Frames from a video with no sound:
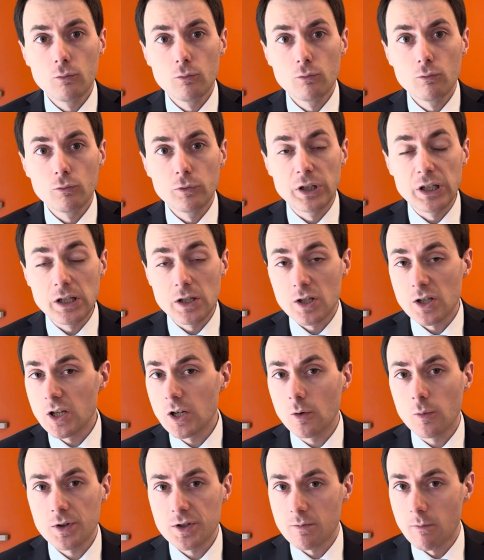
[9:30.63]
the
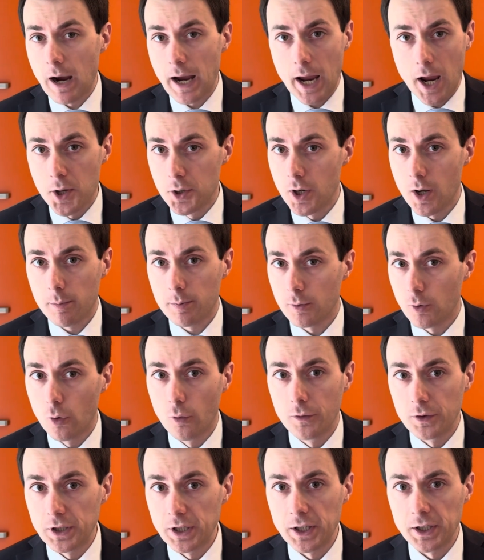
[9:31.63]
sequence might end up
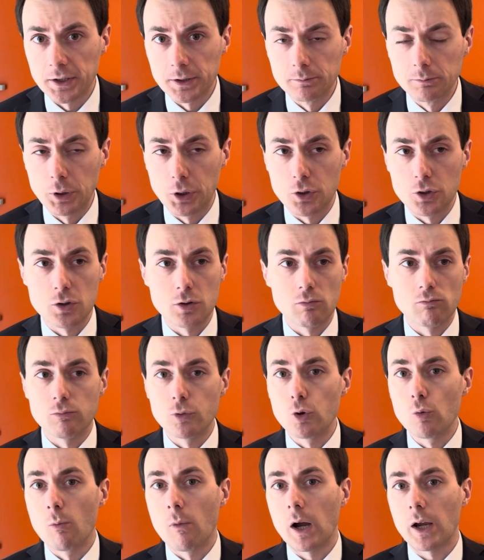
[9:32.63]
over there, because
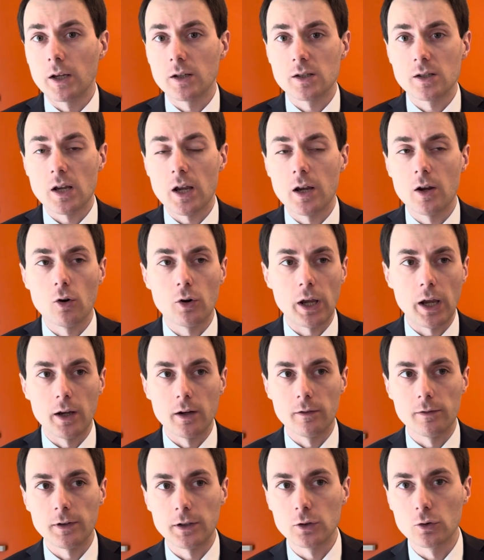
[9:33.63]
you might say, okay,
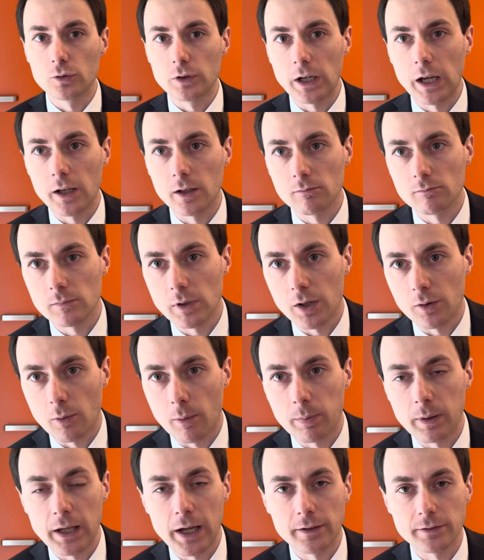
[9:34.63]
if I don't get a
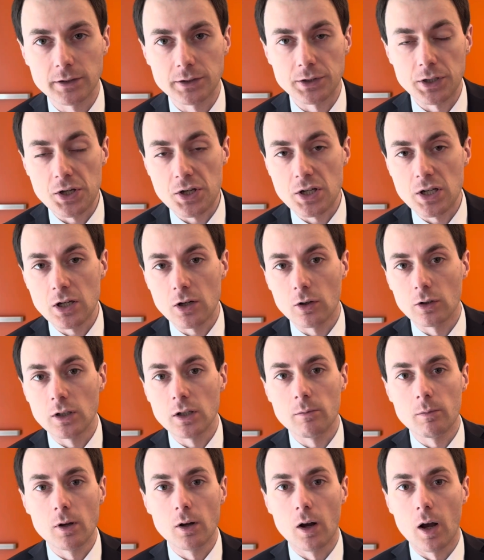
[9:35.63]
reply after the second
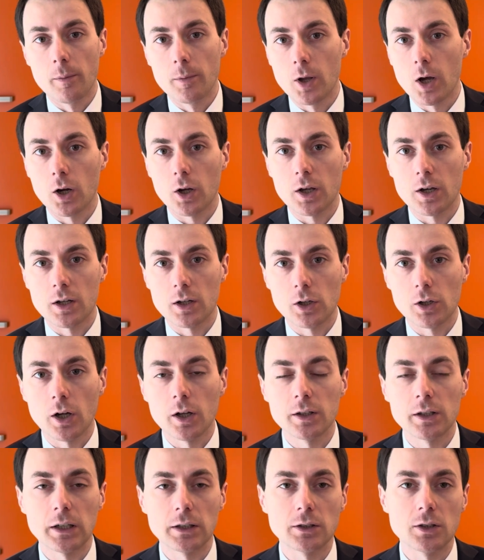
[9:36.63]
email, I'm not gonna
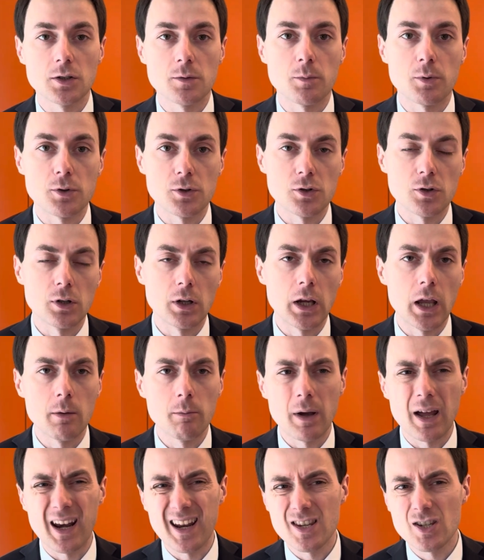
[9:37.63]
contact this person again.
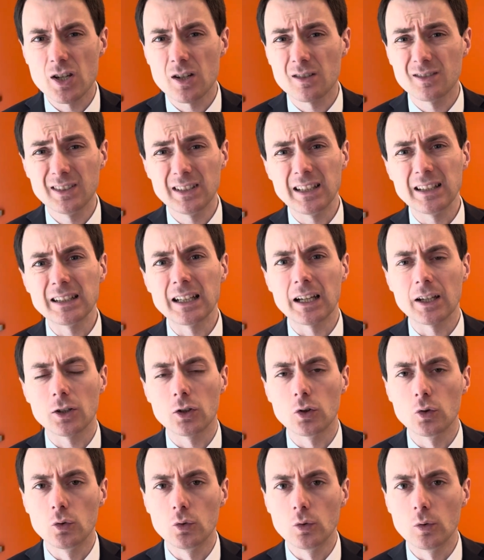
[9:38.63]
But I generally like
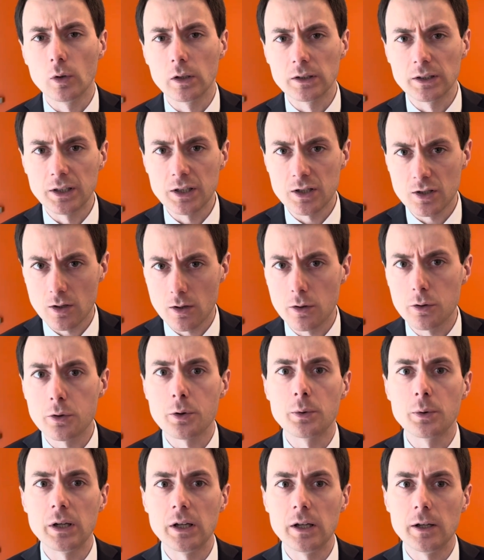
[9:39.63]
to do at least
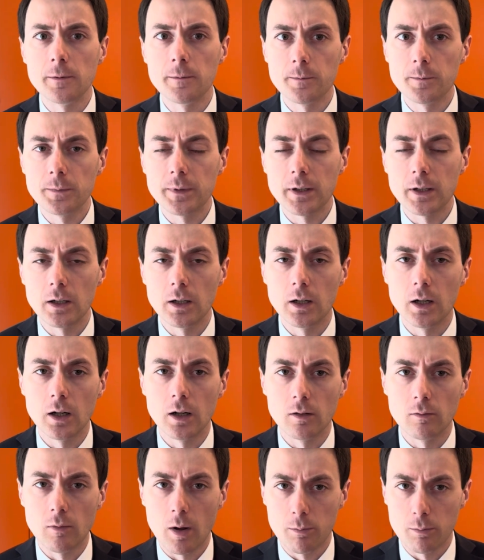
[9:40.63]
3
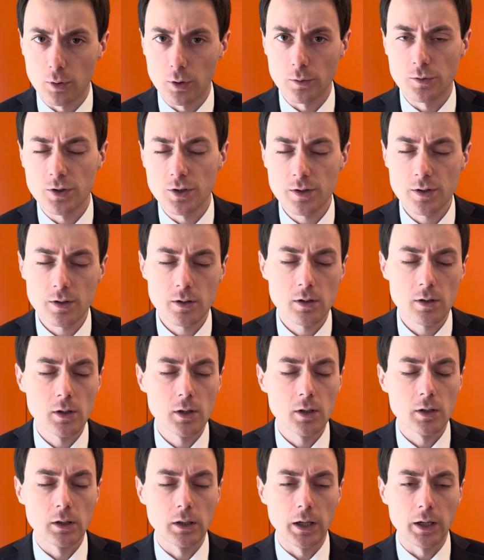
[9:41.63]
approaches.
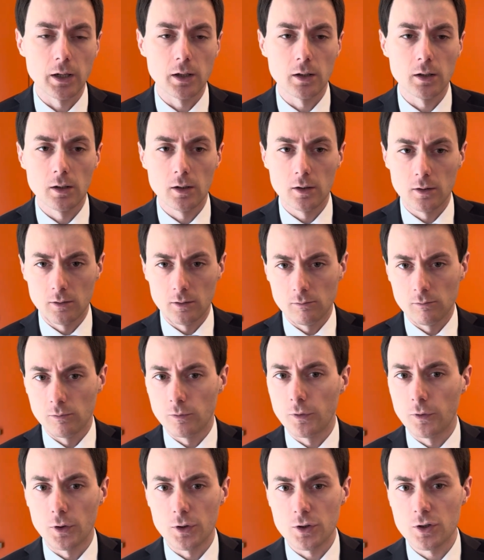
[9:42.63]
Like,
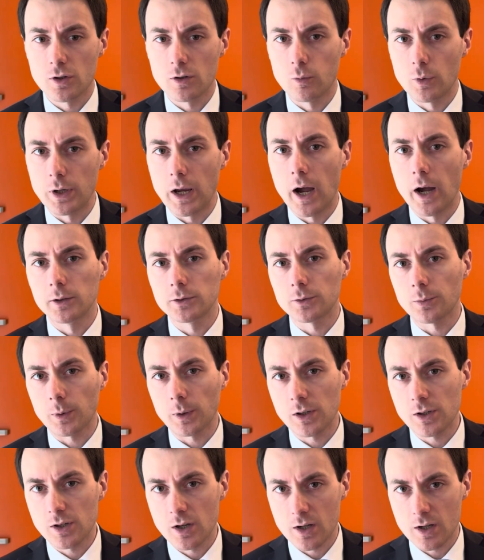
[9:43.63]
first we
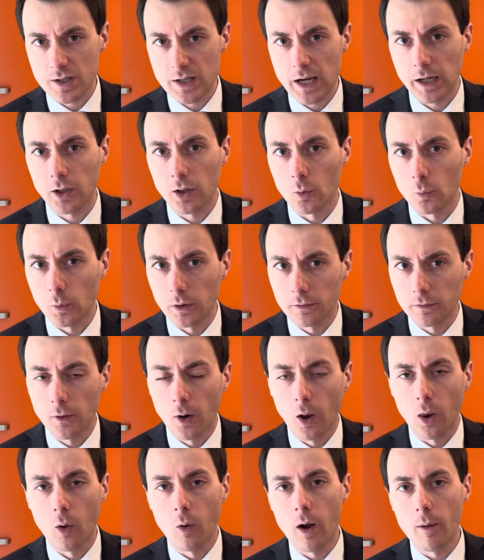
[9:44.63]
outreach, second we
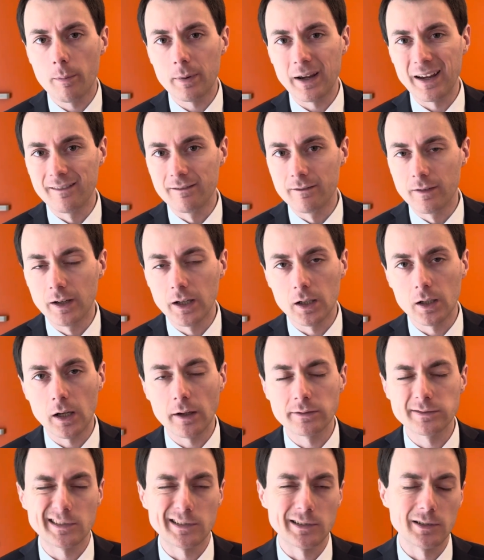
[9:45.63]
follow up, and then
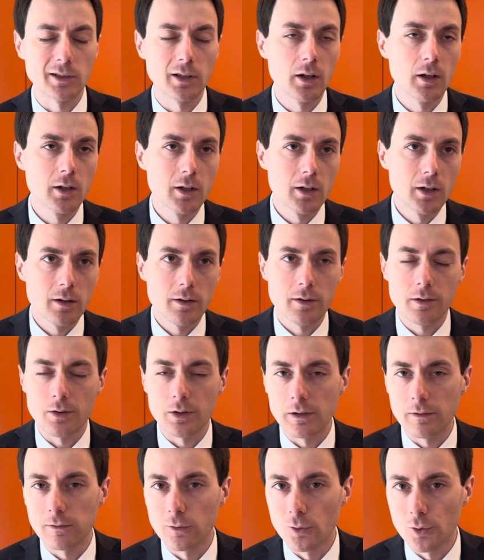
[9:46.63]
after
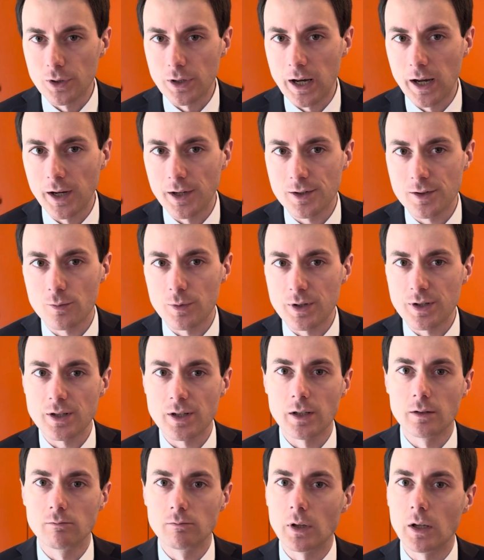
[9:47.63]
3-4 days we
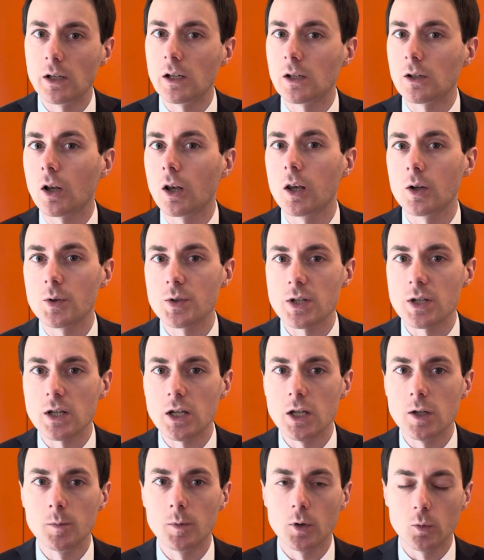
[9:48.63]
send a closing
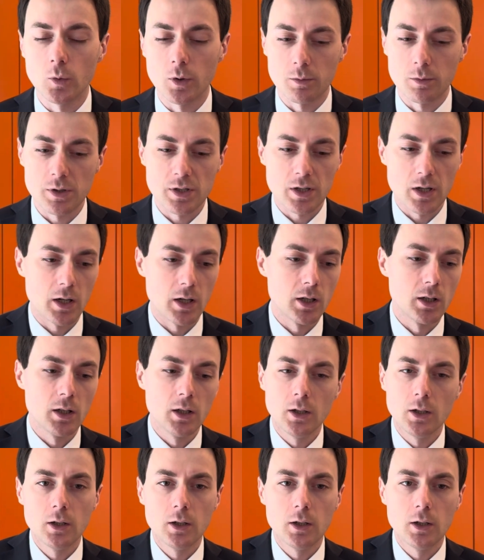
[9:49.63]
email where we say,